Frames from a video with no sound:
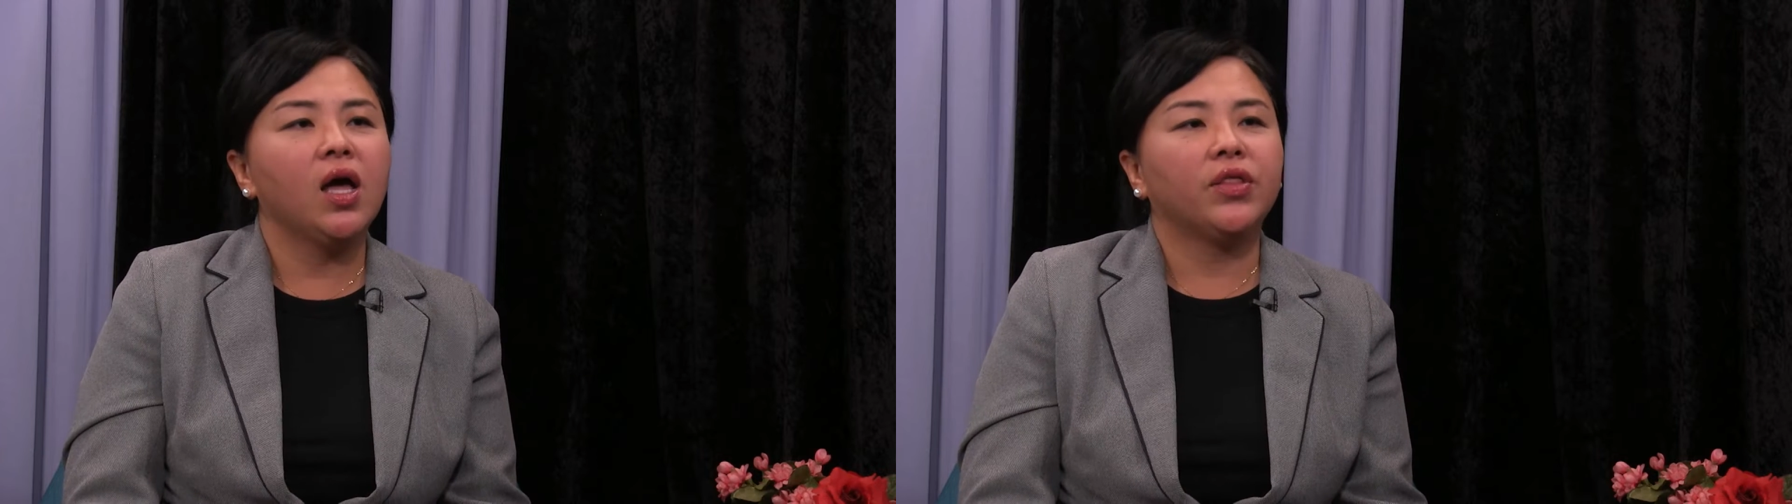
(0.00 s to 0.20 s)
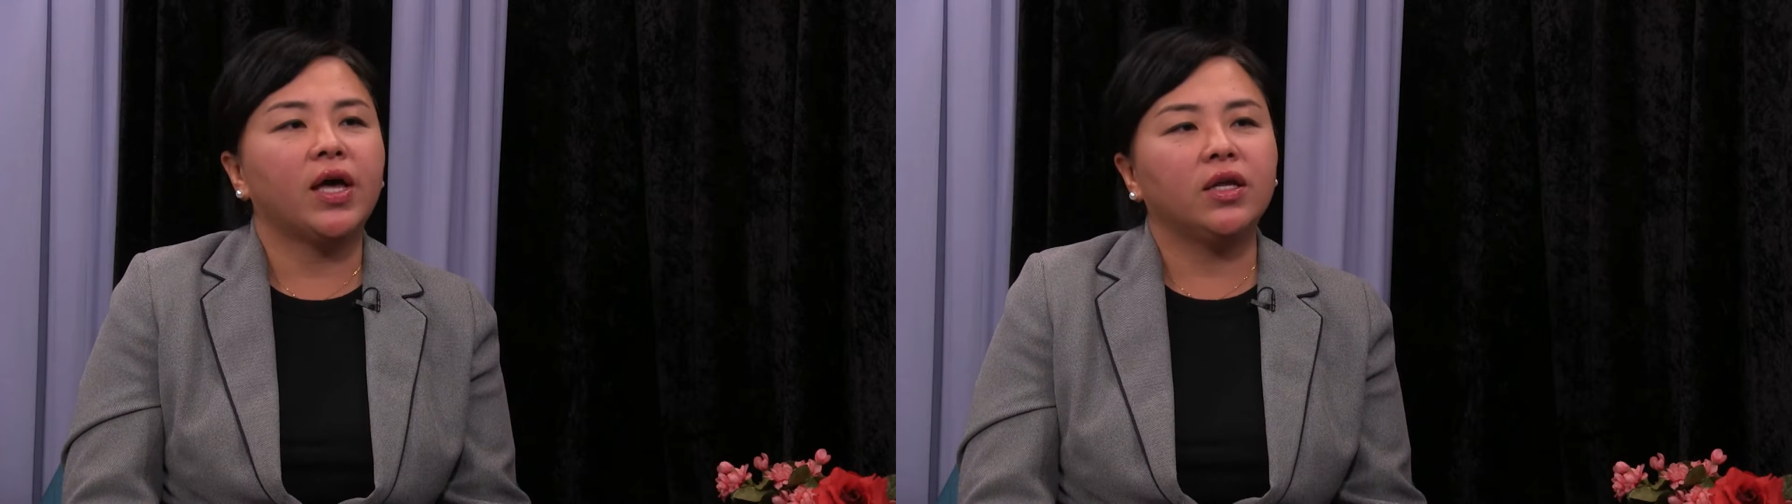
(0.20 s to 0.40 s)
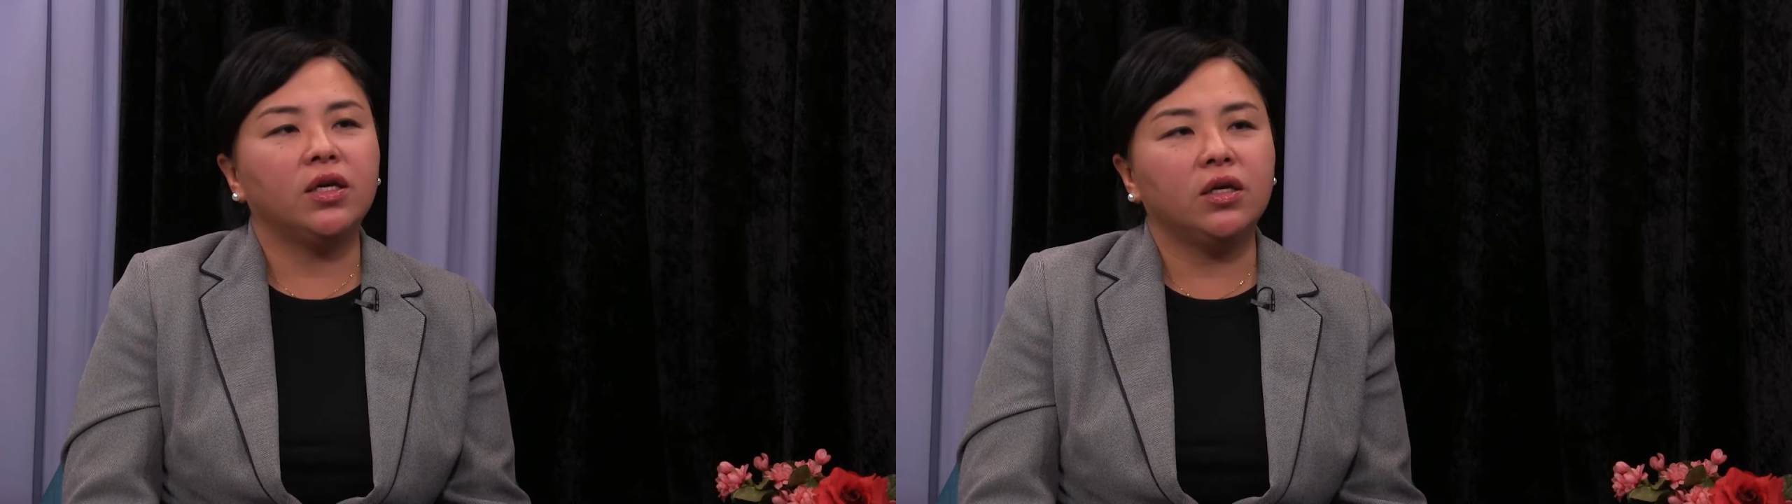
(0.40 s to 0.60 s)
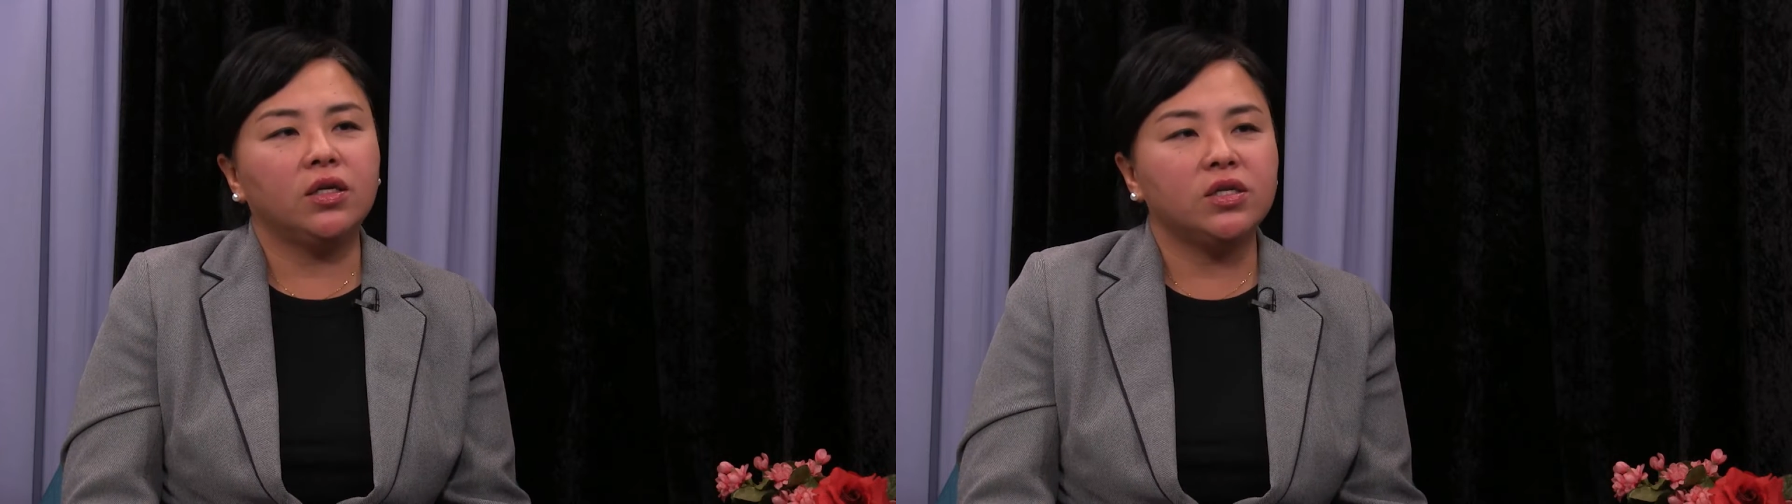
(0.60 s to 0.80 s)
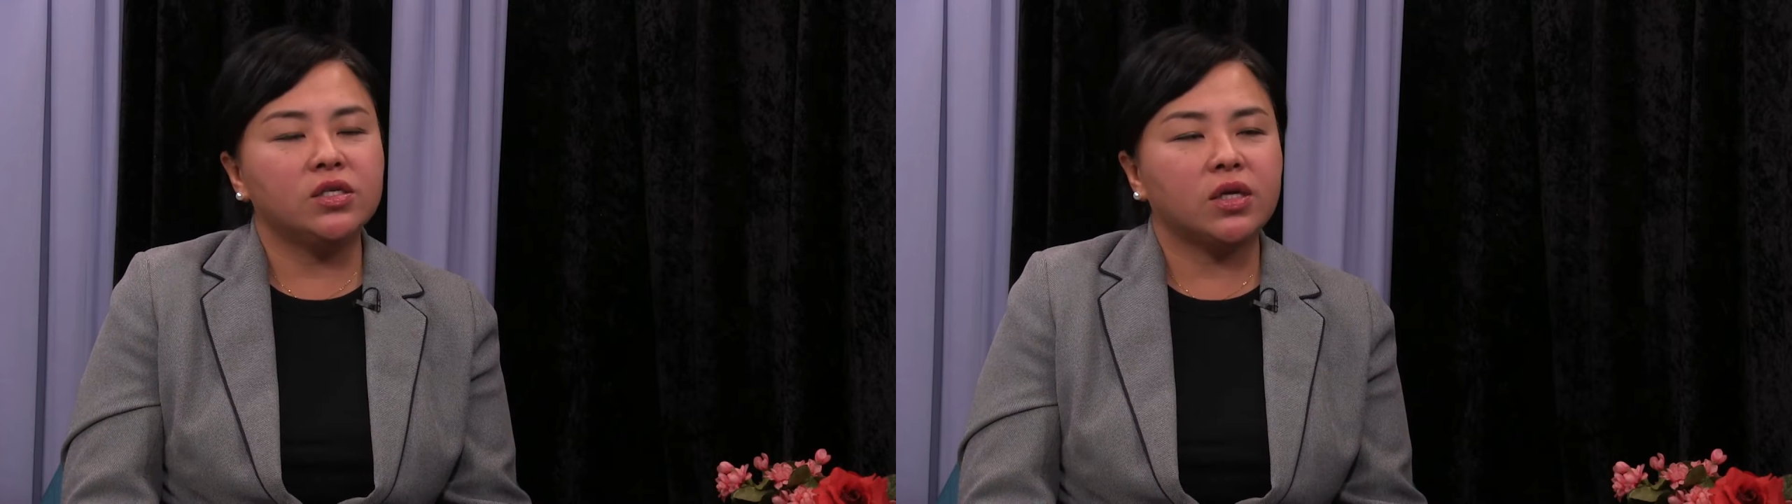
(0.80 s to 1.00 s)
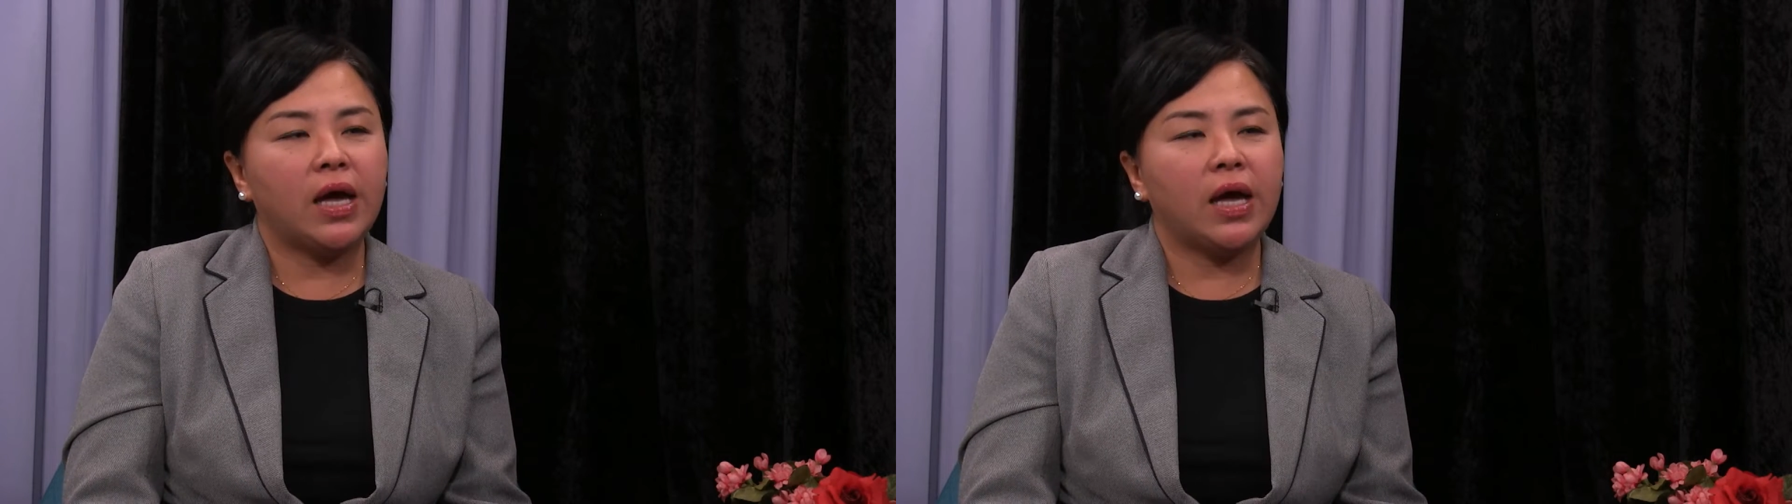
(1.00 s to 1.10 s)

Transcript: that it is